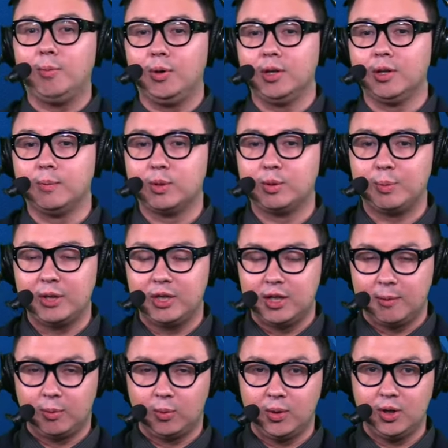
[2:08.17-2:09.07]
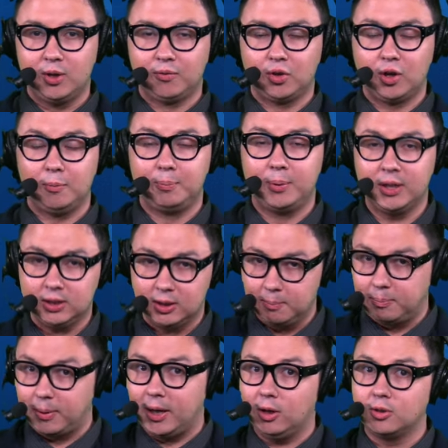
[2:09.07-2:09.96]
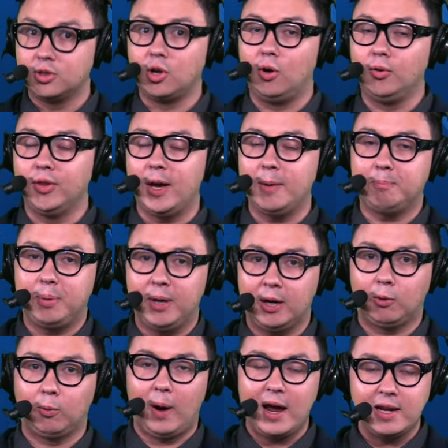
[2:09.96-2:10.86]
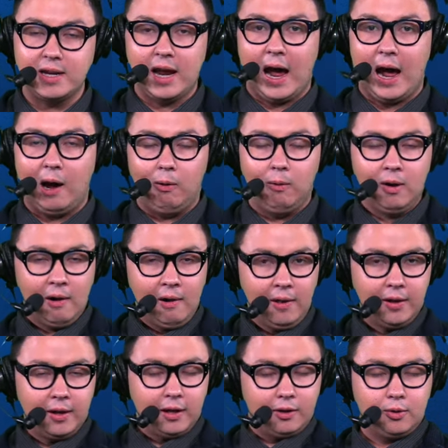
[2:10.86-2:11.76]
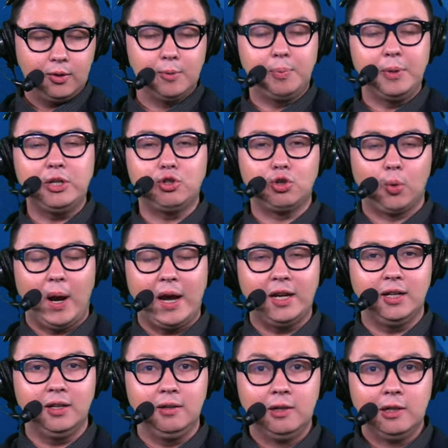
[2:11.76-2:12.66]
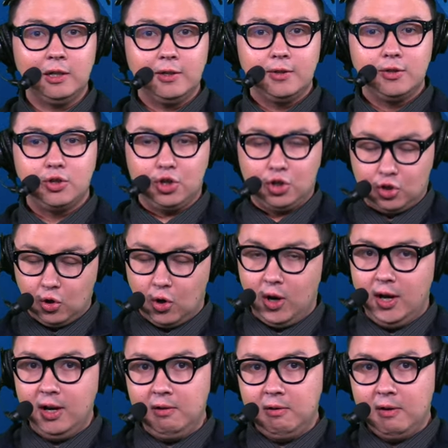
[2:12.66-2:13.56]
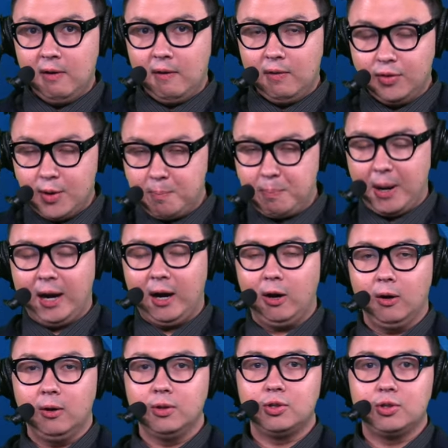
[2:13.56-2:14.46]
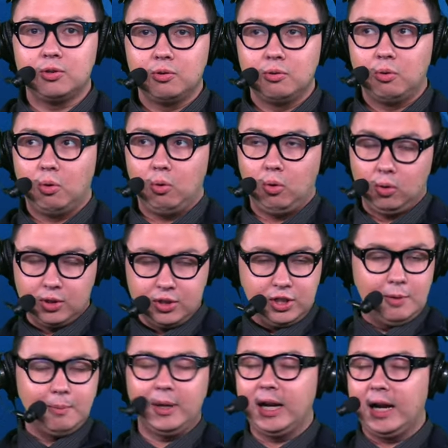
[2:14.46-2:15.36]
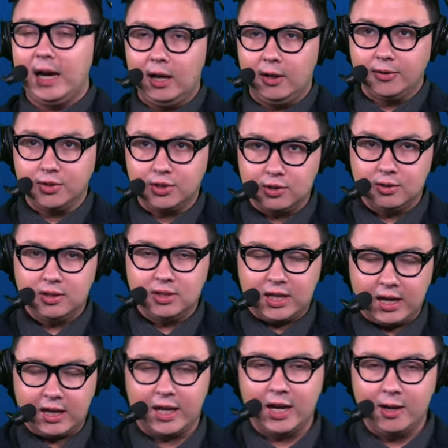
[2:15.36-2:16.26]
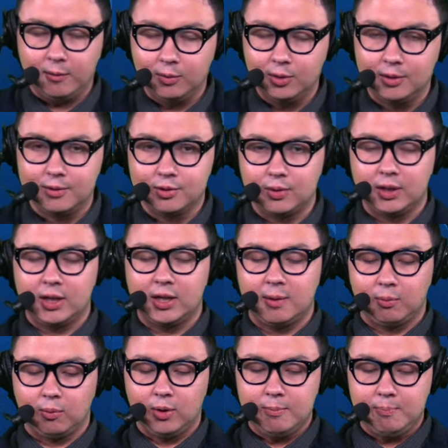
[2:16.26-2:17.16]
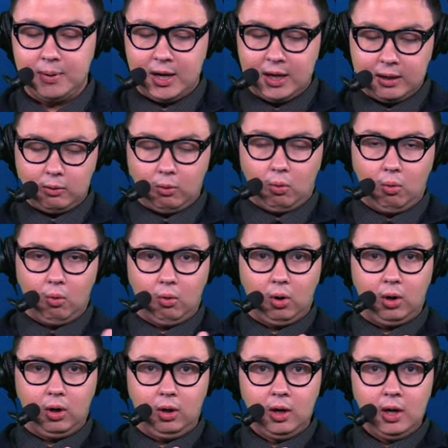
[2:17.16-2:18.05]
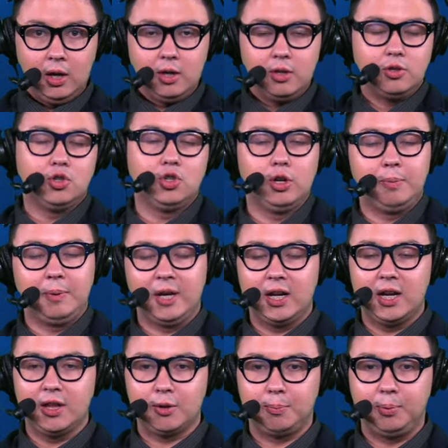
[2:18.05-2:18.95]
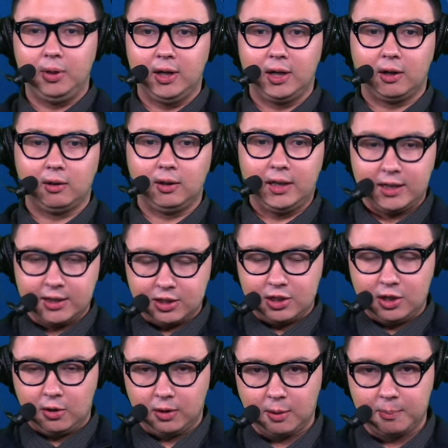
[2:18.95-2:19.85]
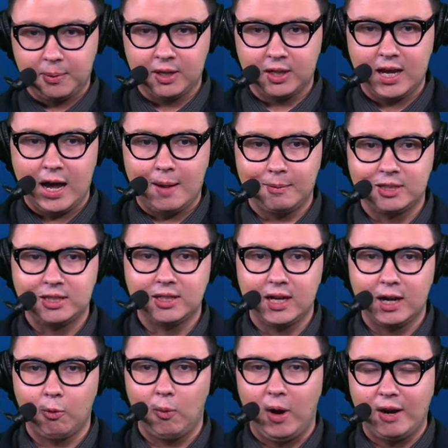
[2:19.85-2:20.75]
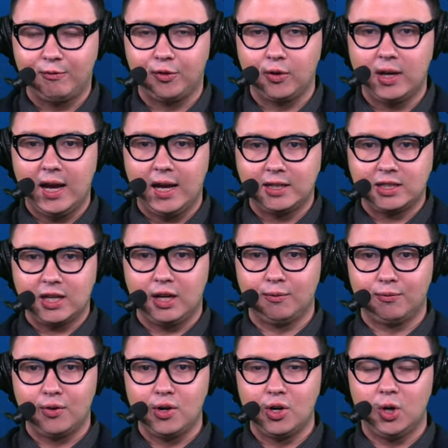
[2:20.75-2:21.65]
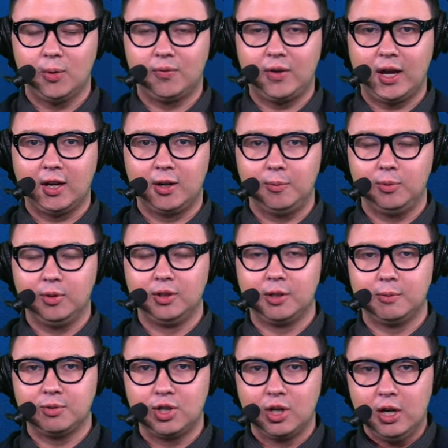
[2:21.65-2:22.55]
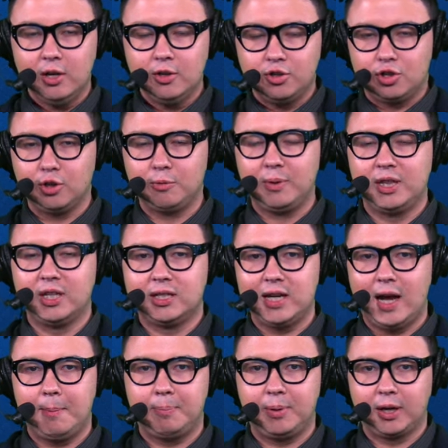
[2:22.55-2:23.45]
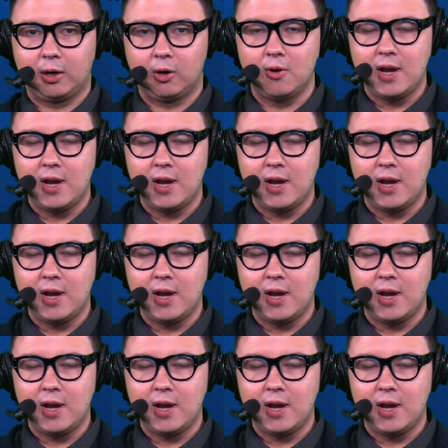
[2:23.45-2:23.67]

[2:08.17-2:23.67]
Williams be the number one overall pick? The Bears hold that pick right now. It could be traded. Should the Bears or somebody else take Caleb Williams with that number one pick? Or should it be another player? Let us know in our pin comment today. Why for yes and for no if Caleb Williams should be the top pick or